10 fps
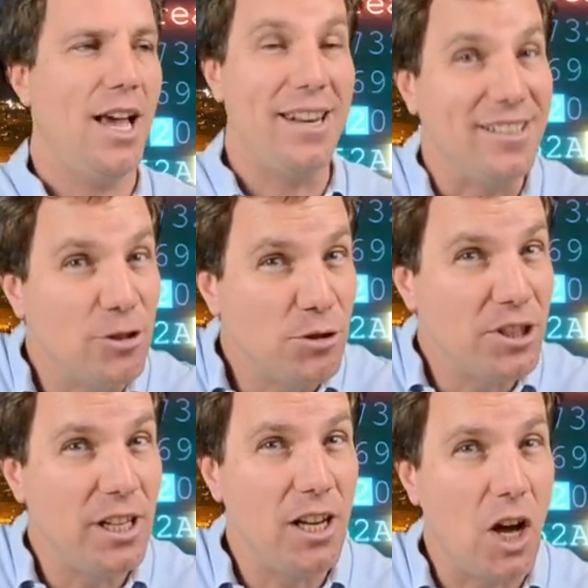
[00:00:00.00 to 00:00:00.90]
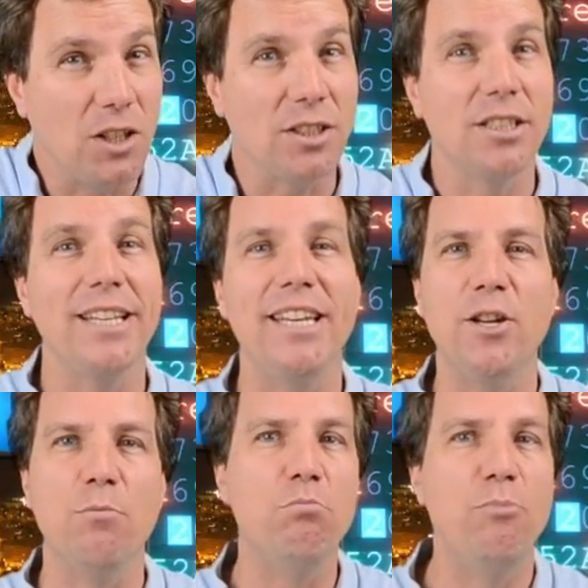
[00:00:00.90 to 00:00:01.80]
And it's usually lost in
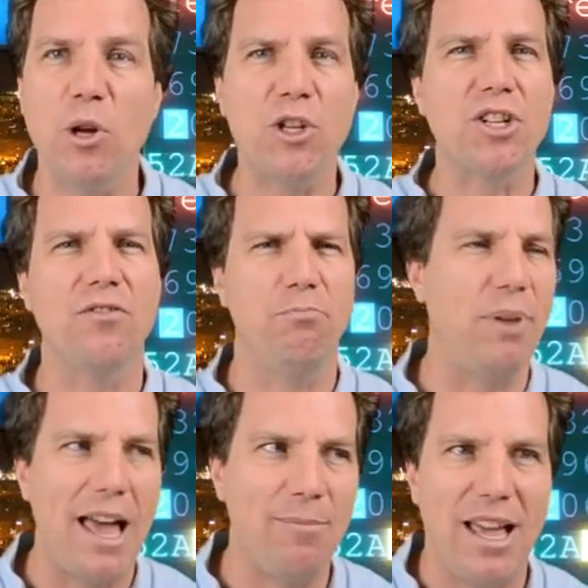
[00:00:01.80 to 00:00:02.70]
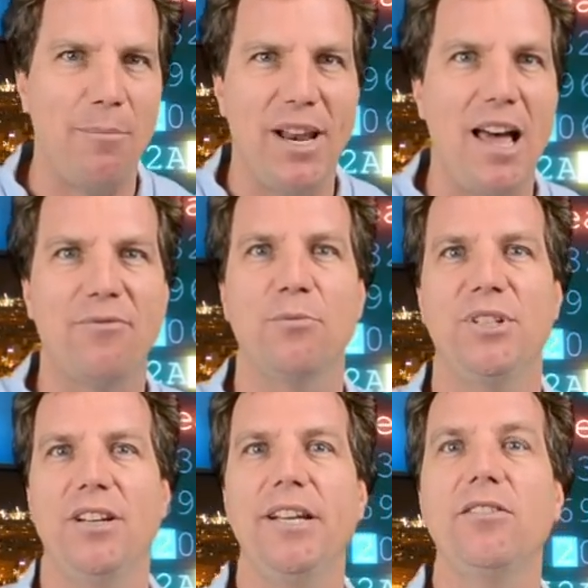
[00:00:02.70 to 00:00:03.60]
a bunch of blah blah blah from
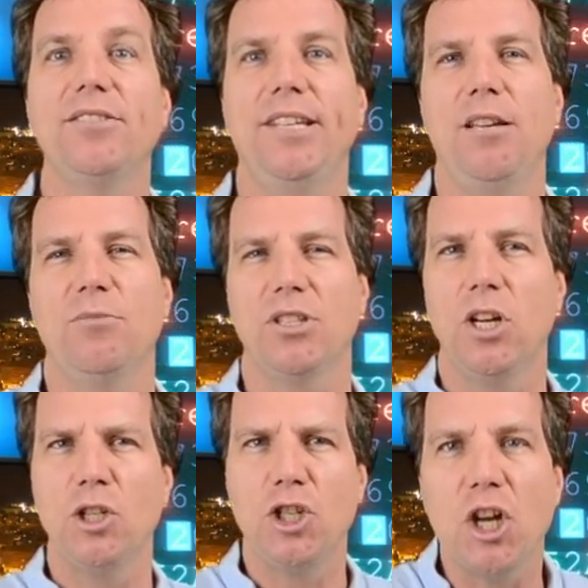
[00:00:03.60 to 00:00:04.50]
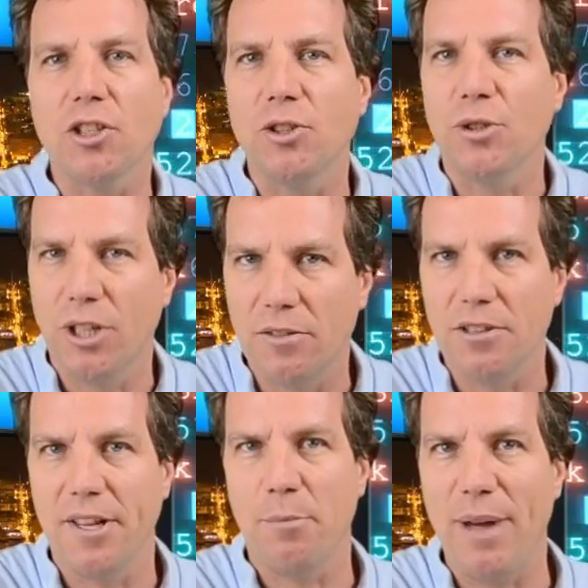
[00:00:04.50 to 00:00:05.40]
their legal teams just to cover
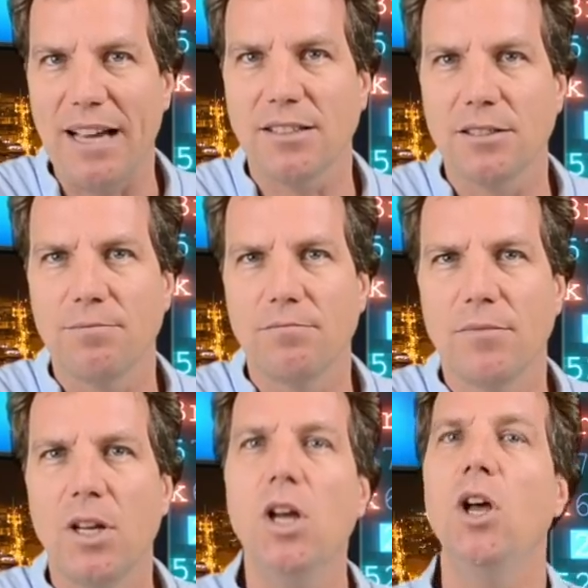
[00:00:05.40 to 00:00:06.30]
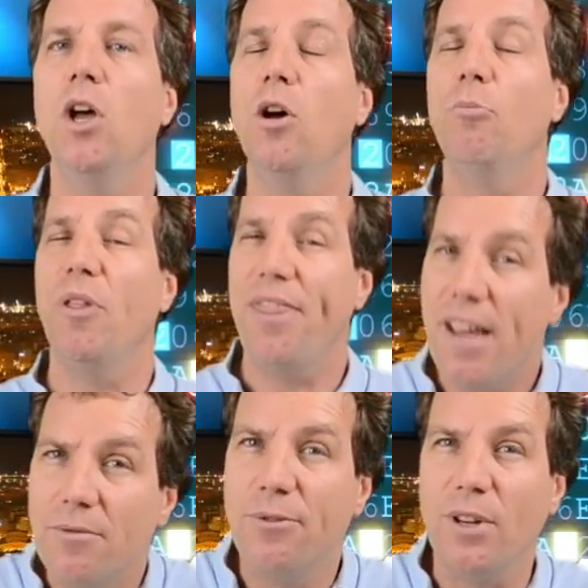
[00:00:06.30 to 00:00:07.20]
their backs. But
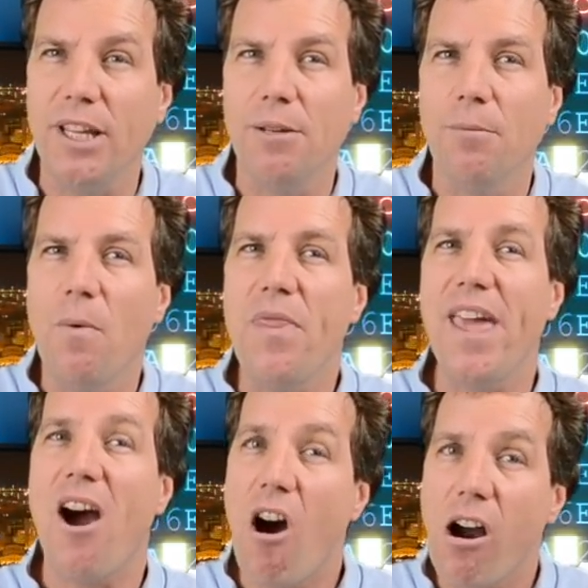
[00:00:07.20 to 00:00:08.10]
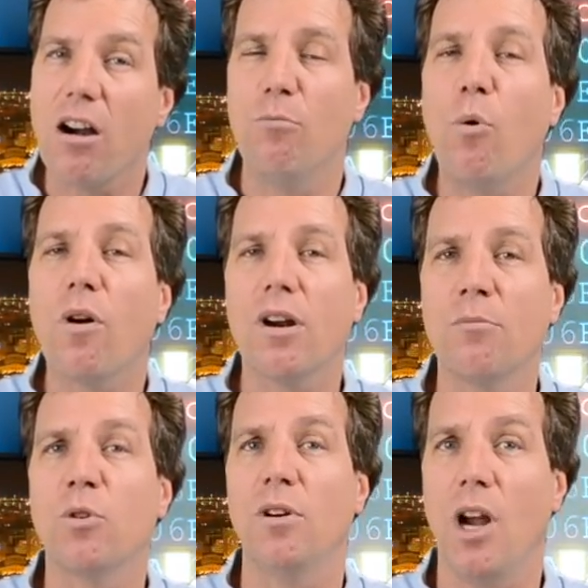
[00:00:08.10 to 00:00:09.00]
thankfully, there are more
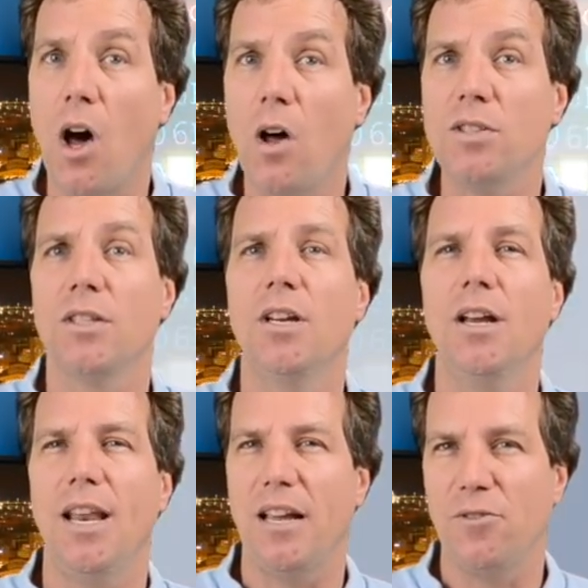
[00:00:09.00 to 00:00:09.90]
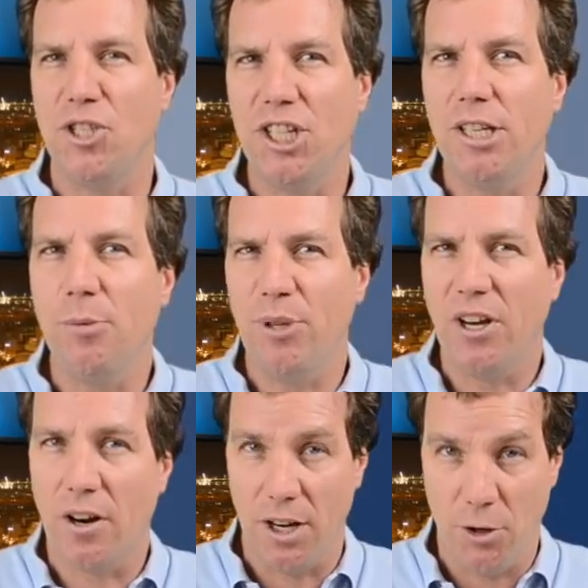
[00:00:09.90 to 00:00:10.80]
and more laws, like the
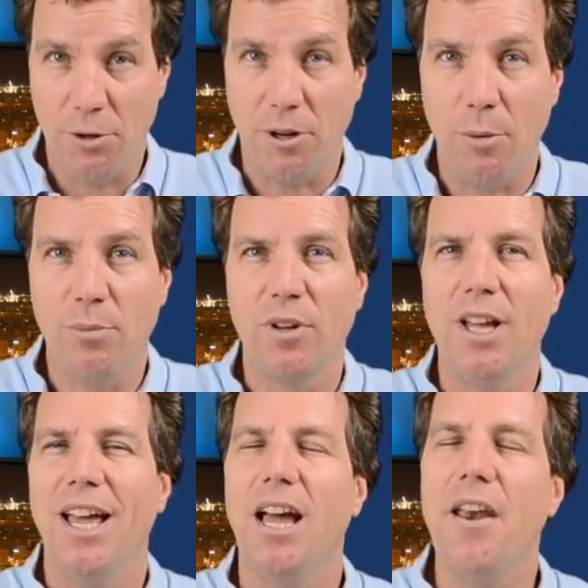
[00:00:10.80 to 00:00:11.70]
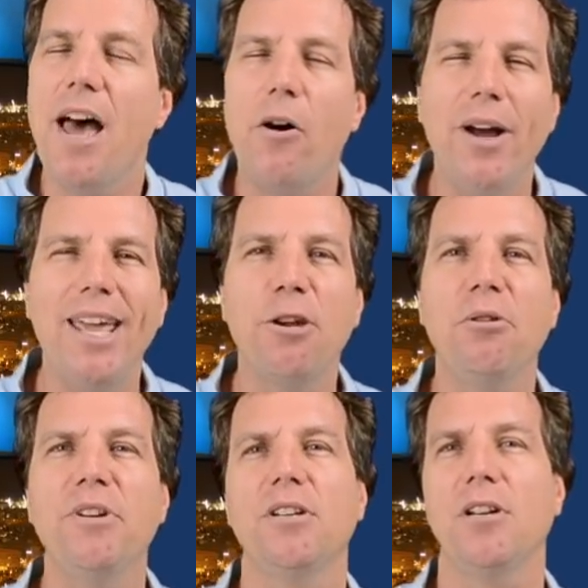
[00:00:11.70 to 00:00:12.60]
GDPR in Europe, and now
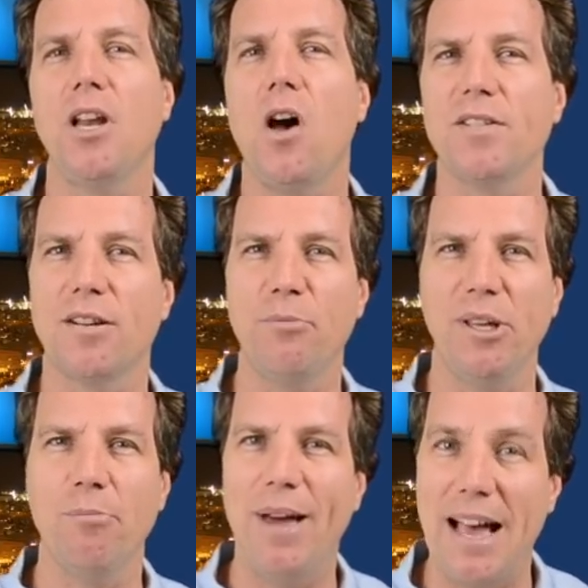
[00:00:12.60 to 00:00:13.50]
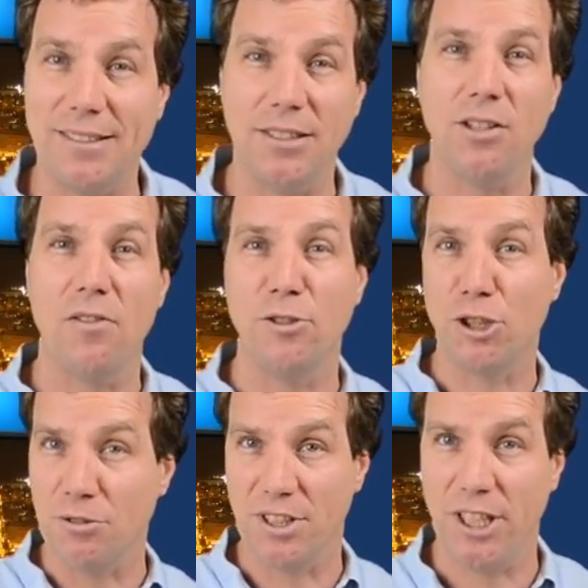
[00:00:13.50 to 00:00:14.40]
equivalent laws are being passed in other
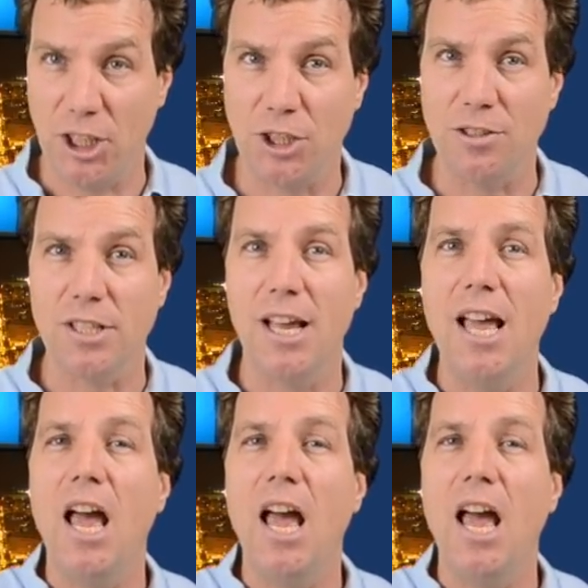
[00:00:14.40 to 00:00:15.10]
jurisdictions